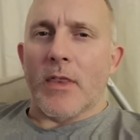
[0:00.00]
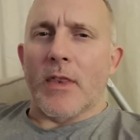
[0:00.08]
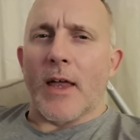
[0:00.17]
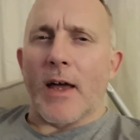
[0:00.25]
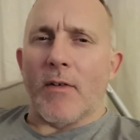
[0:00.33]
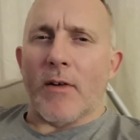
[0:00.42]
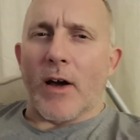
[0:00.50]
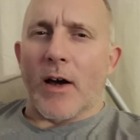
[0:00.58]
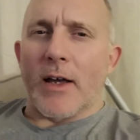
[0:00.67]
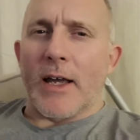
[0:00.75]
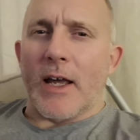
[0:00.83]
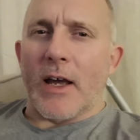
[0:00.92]

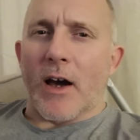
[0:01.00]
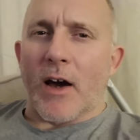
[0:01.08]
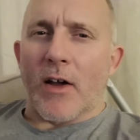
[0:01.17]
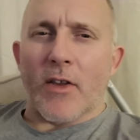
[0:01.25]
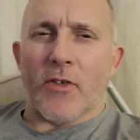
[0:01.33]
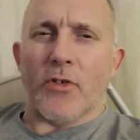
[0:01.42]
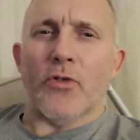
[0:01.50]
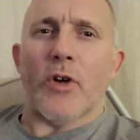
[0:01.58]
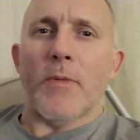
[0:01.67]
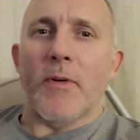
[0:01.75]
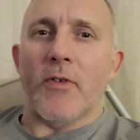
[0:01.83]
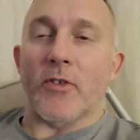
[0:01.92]
There's a
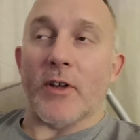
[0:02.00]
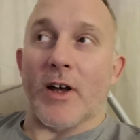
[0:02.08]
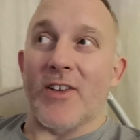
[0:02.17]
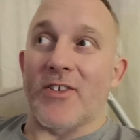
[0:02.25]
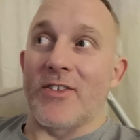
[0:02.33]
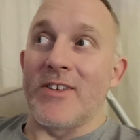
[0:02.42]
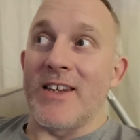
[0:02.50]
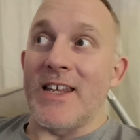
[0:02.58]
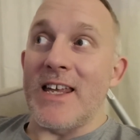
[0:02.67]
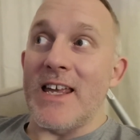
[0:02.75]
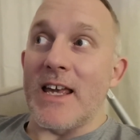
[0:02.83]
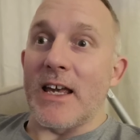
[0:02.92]
group of stars
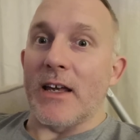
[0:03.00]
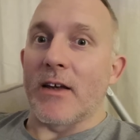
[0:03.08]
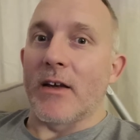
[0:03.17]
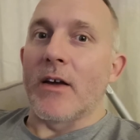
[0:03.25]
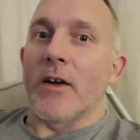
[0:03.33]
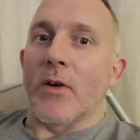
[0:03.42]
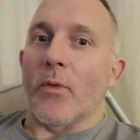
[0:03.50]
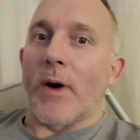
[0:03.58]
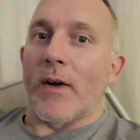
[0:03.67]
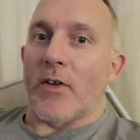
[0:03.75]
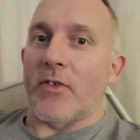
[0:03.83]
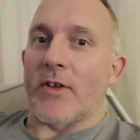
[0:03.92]
near
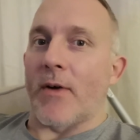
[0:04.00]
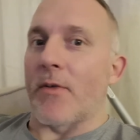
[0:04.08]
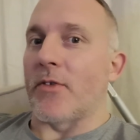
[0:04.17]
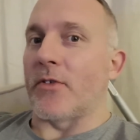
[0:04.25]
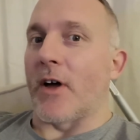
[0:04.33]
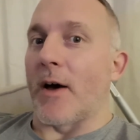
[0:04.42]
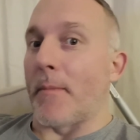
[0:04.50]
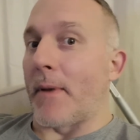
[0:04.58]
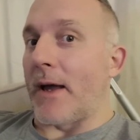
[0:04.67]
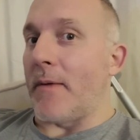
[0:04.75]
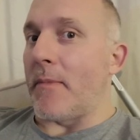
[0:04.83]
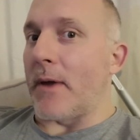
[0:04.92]
where a South Star
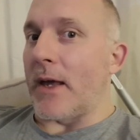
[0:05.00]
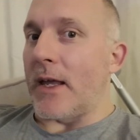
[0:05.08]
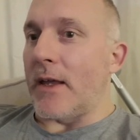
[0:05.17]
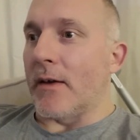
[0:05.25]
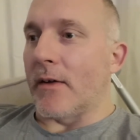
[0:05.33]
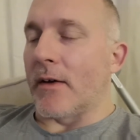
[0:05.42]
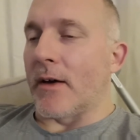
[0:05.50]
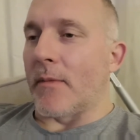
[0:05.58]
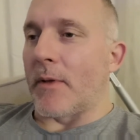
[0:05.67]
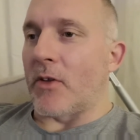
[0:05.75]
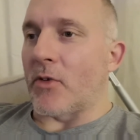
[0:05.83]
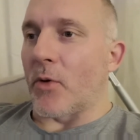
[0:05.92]
might be.
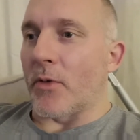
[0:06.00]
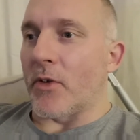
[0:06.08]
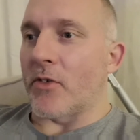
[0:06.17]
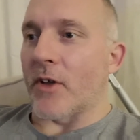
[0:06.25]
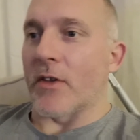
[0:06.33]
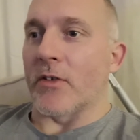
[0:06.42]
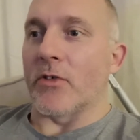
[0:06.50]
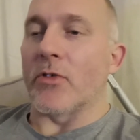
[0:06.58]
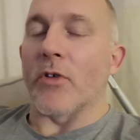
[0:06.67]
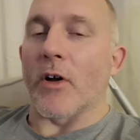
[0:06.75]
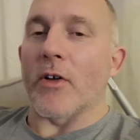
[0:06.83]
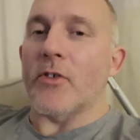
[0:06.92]
And it's called the Southern
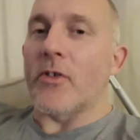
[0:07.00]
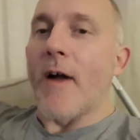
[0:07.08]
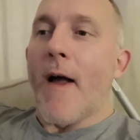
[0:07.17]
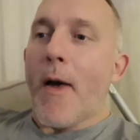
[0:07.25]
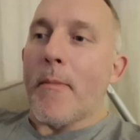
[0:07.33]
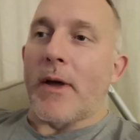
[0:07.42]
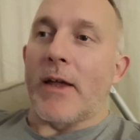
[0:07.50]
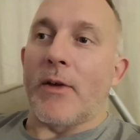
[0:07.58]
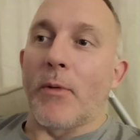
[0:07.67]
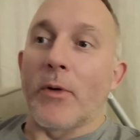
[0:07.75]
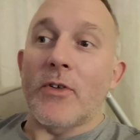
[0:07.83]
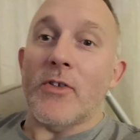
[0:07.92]
Cross. But
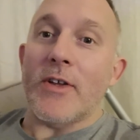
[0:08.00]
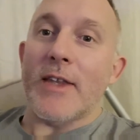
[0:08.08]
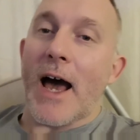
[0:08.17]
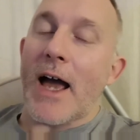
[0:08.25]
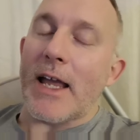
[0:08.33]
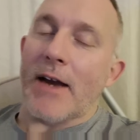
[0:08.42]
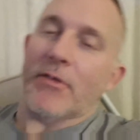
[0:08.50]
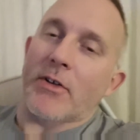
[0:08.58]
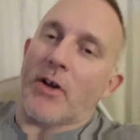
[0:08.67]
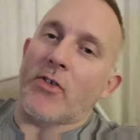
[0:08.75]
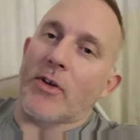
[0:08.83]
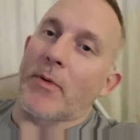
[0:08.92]
you want to see that, you have to
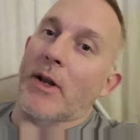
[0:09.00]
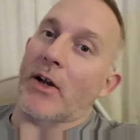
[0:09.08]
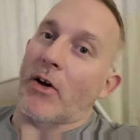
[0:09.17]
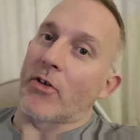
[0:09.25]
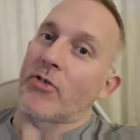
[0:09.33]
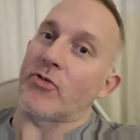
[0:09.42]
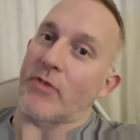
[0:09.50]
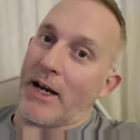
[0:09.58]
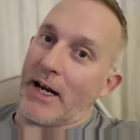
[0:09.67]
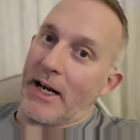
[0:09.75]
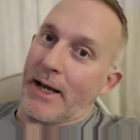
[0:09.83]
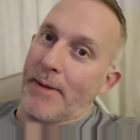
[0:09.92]
go somewhere like
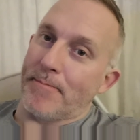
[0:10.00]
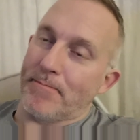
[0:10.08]
Australia